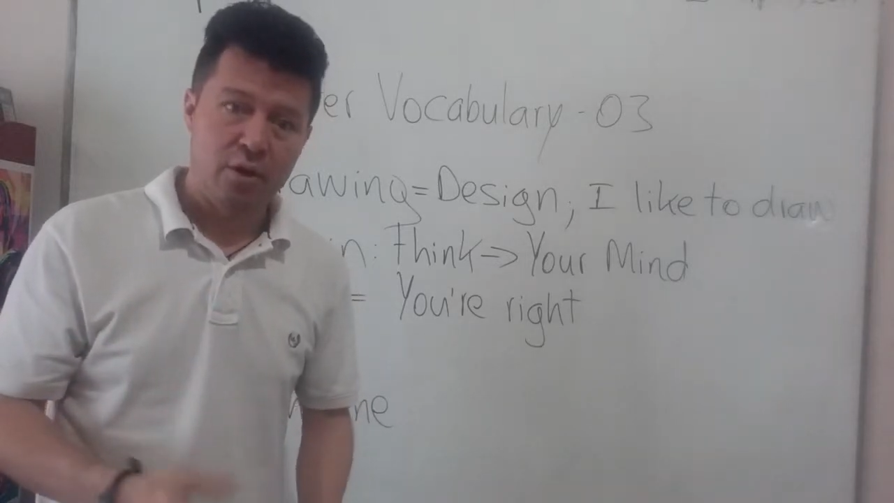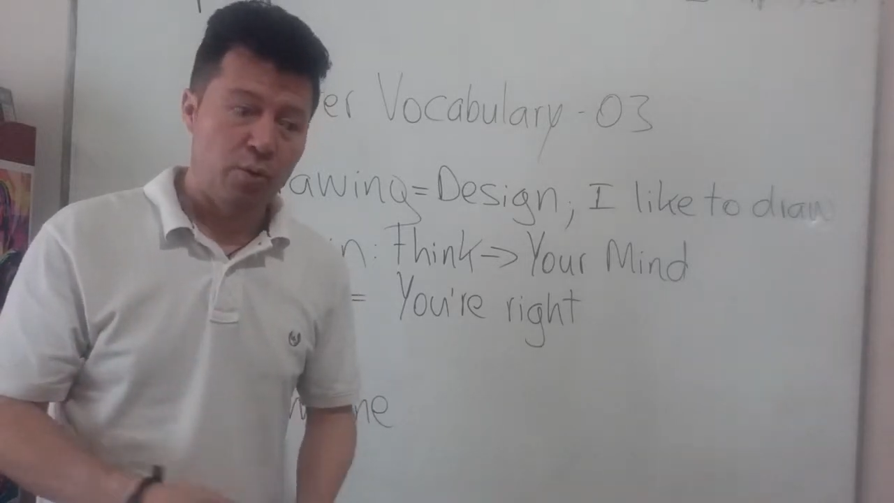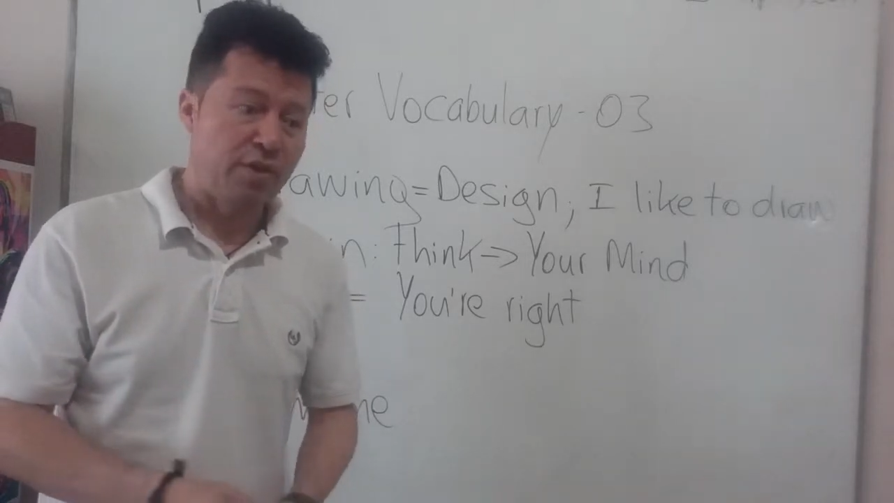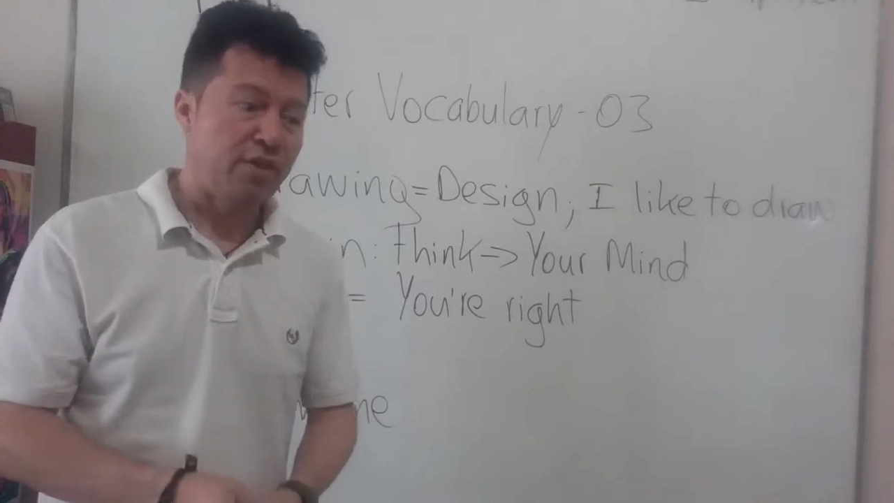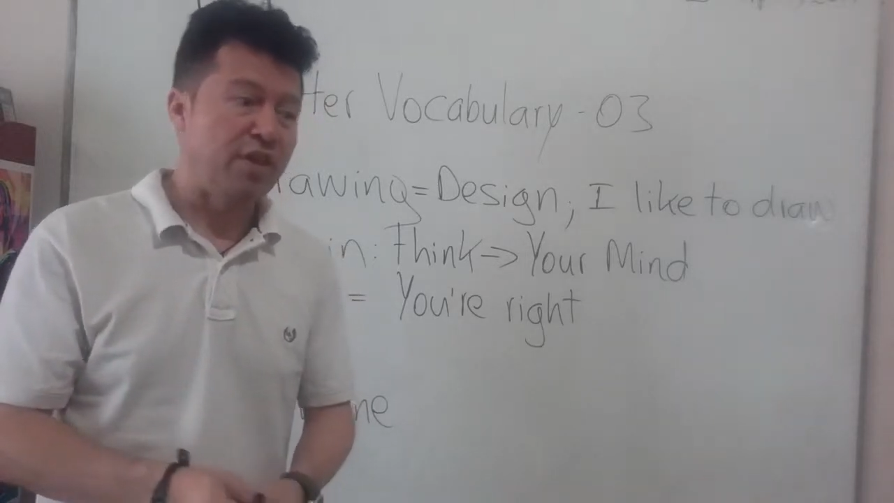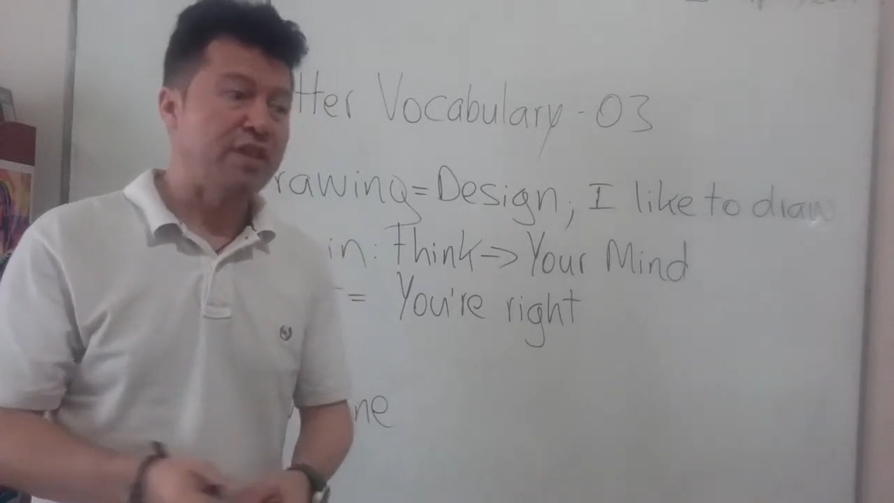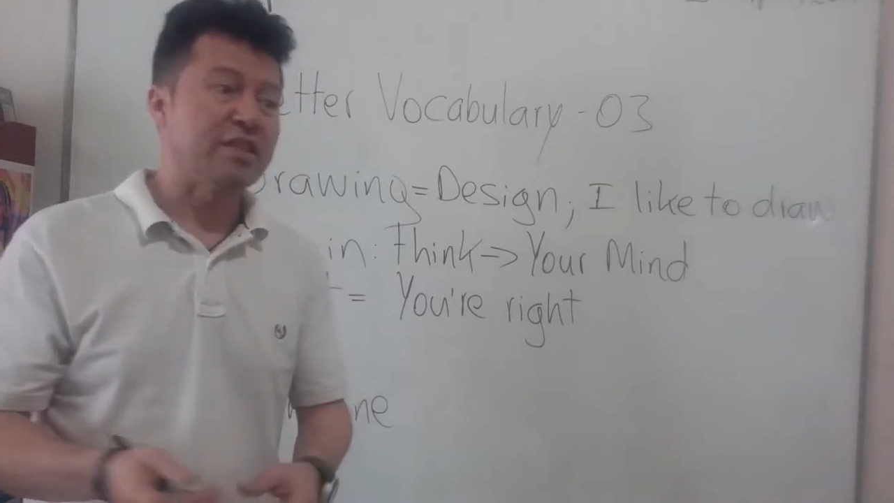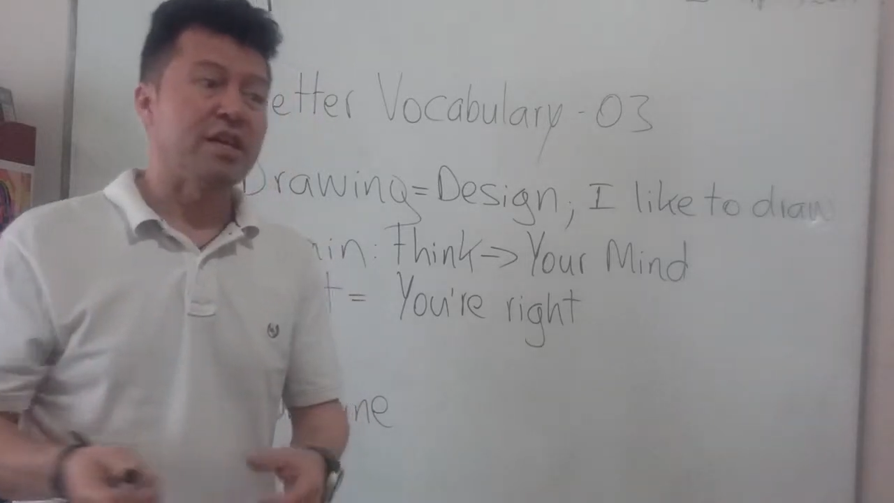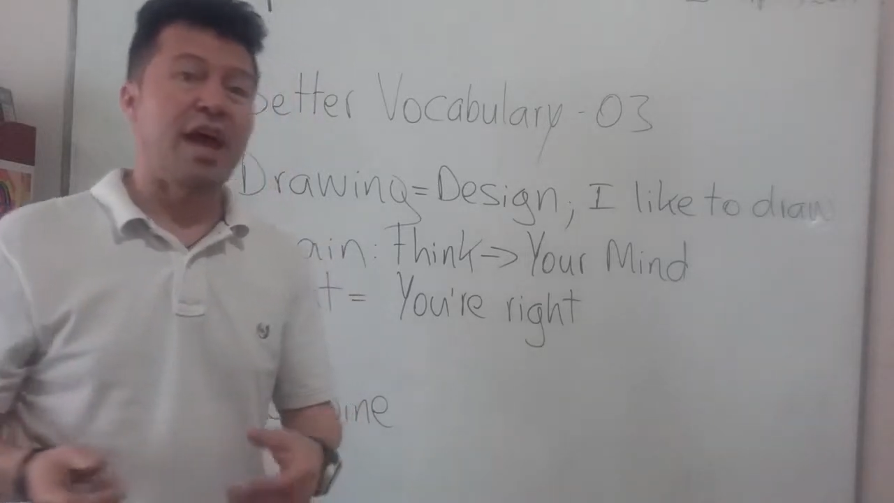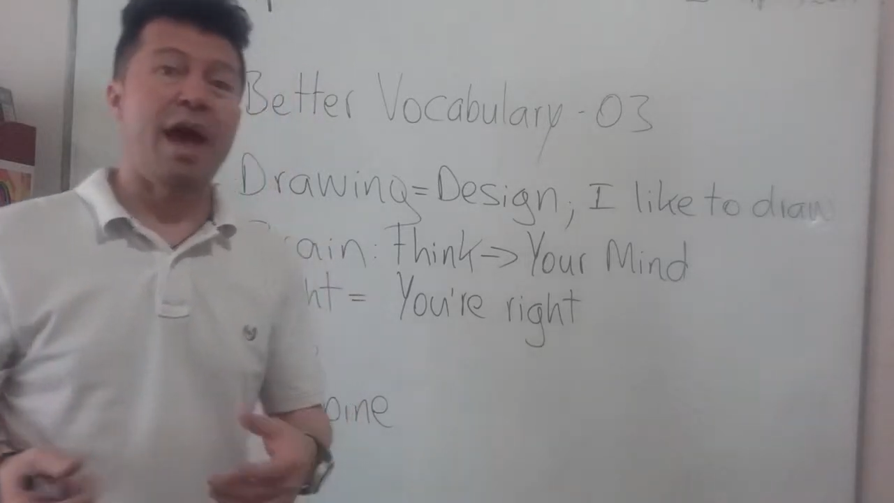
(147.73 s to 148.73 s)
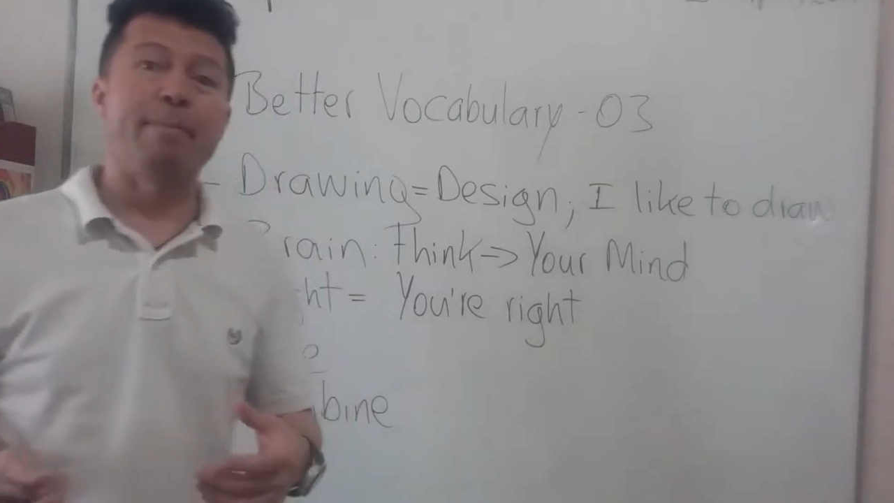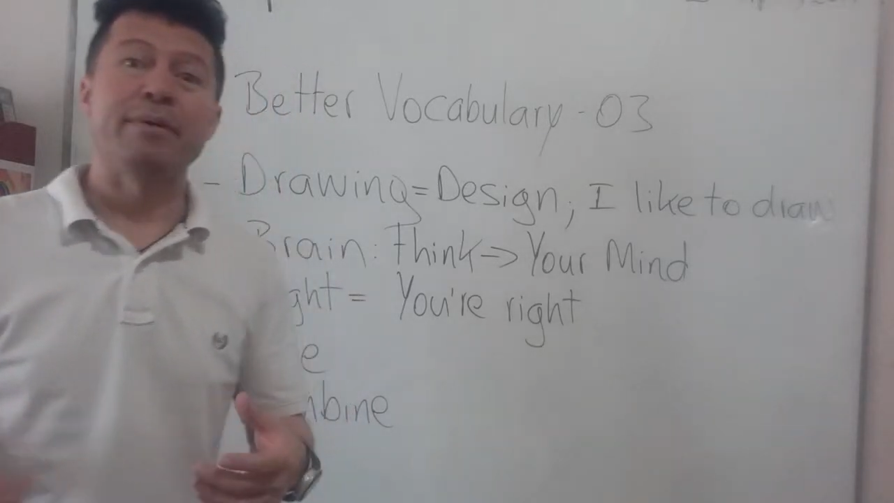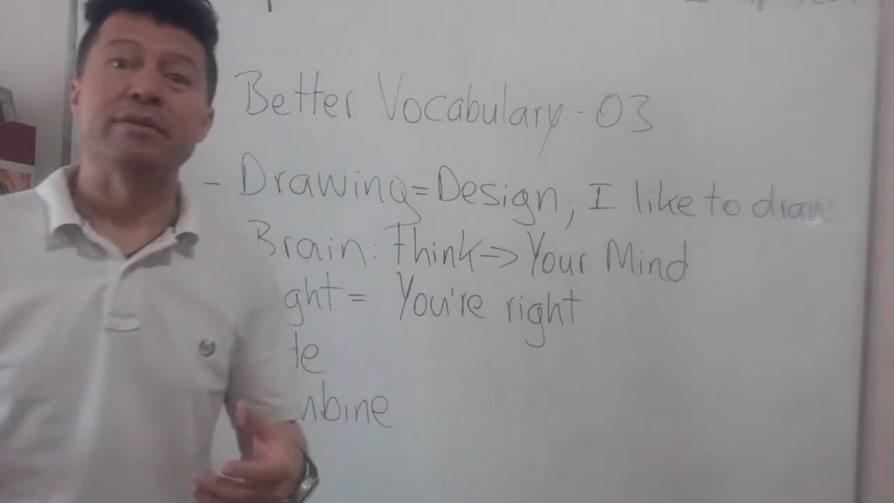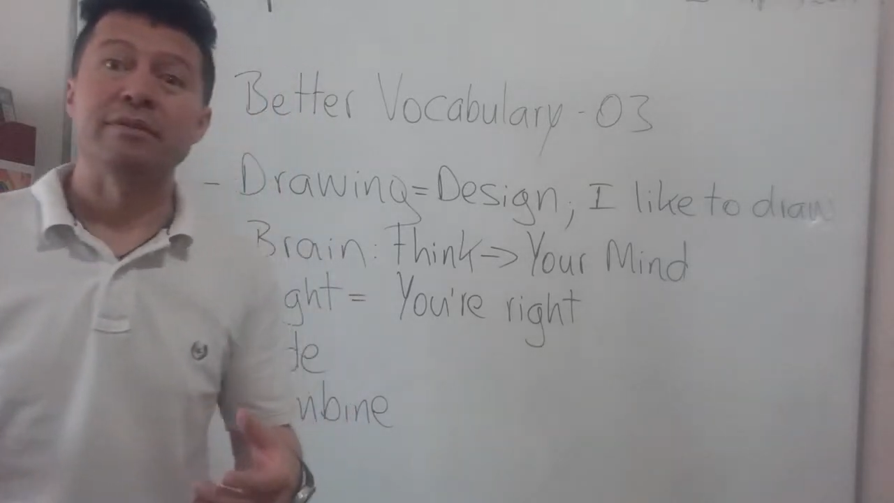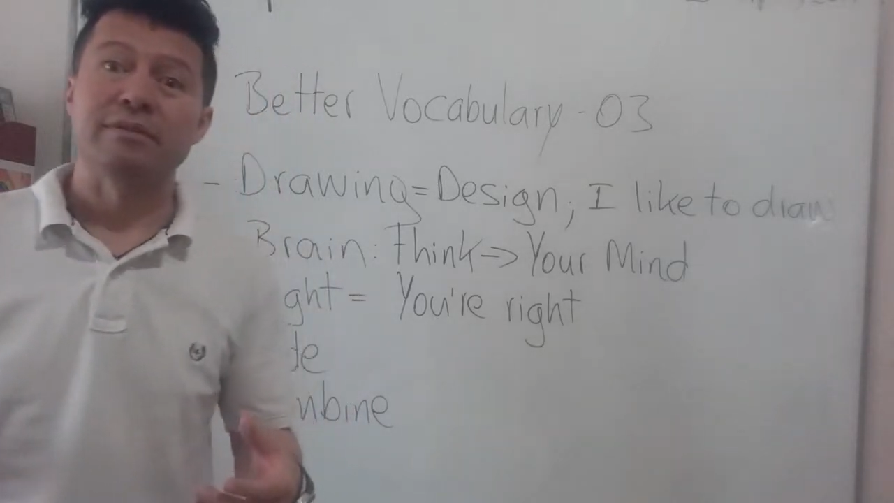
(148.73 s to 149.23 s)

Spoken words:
with the things that happen